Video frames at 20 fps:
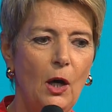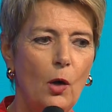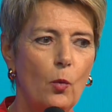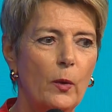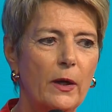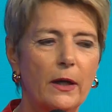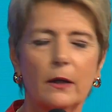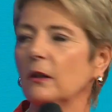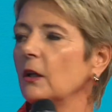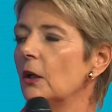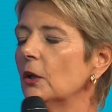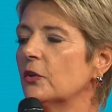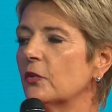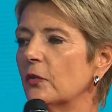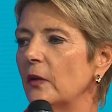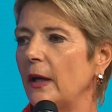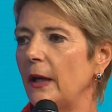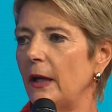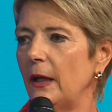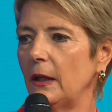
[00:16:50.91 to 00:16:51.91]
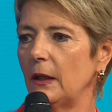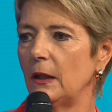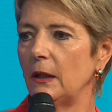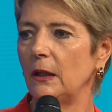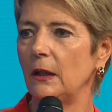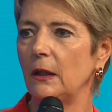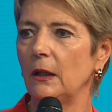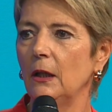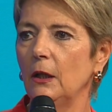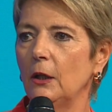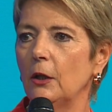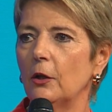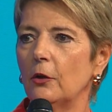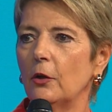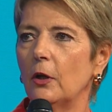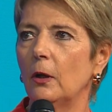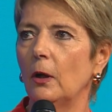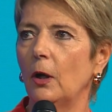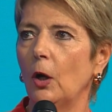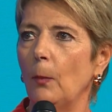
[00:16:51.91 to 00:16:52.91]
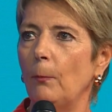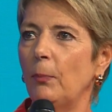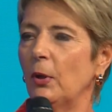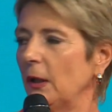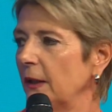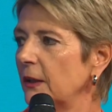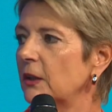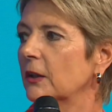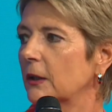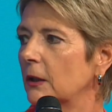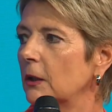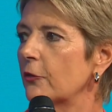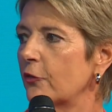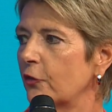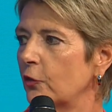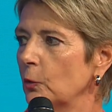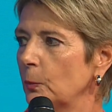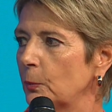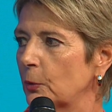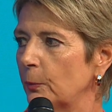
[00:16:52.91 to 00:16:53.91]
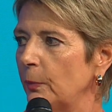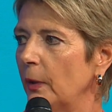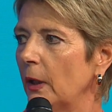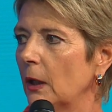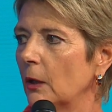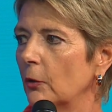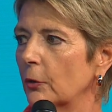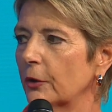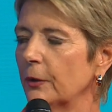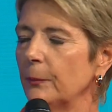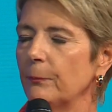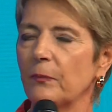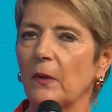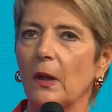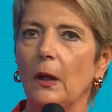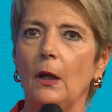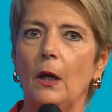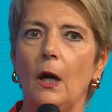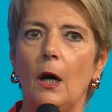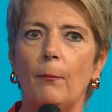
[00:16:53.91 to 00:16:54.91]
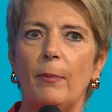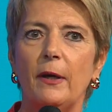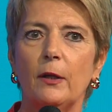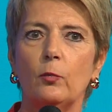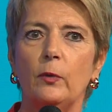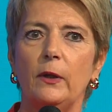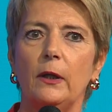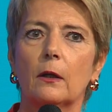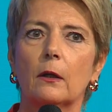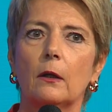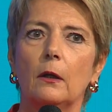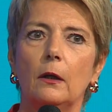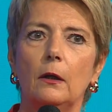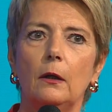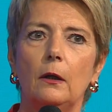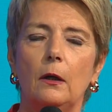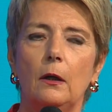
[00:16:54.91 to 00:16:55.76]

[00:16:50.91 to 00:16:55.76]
We are not a political superpower, but we are